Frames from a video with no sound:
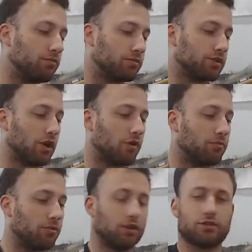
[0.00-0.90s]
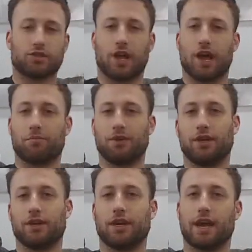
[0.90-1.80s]
So a little
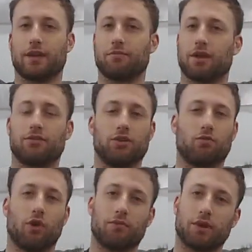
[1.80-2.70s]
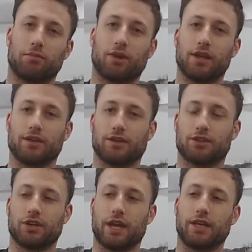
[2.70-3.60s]
sloppy. Again, I'm not really warmed up or anything
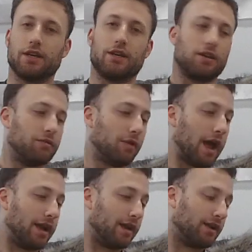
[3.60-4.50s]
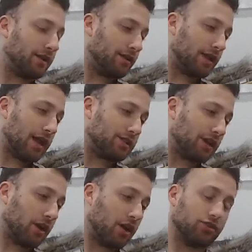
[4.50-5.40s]
today, and that's
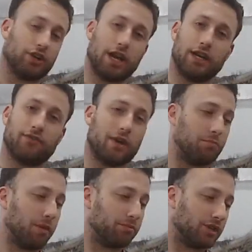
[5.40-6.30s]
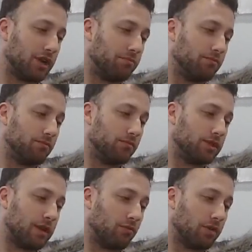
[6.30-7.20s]
180. If I bumped it up
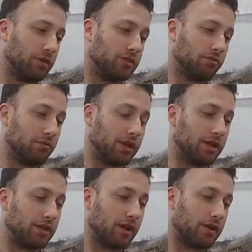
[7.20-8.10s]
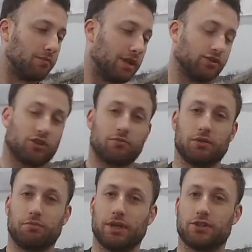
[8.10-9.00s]
10 more beats per minute on the metronome,
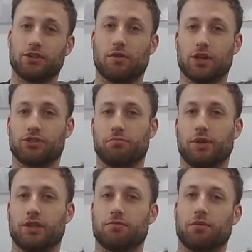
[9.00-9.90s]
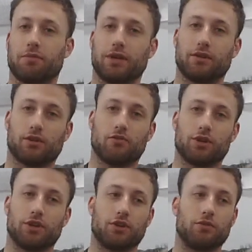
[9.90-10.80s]
we'd be at 200 beats per minute, the
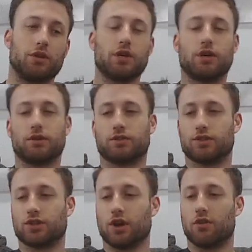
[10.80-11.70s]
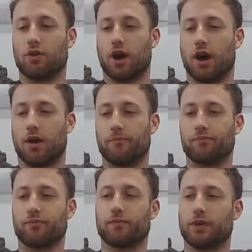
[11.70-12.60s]
quarter note. So,
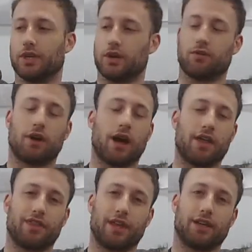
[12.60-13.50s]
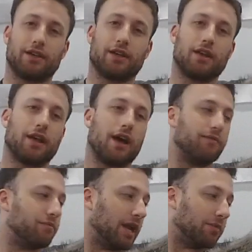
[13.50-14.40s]
I think
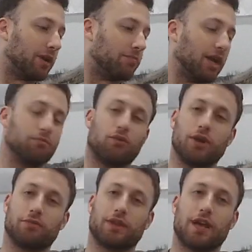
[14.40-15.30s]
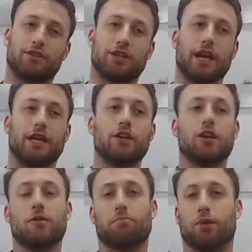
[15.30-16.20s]
I've made my main point with that today.
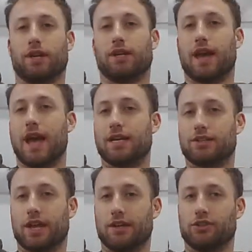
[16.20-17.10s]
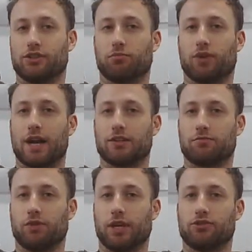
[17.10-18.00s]
But that is how you should practice
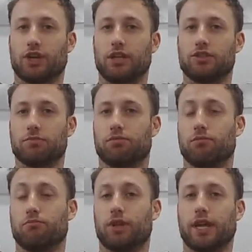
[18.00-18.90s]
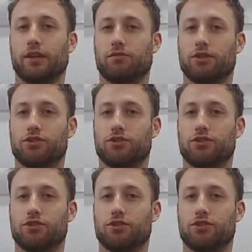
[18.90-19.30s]
playing changes and playing through a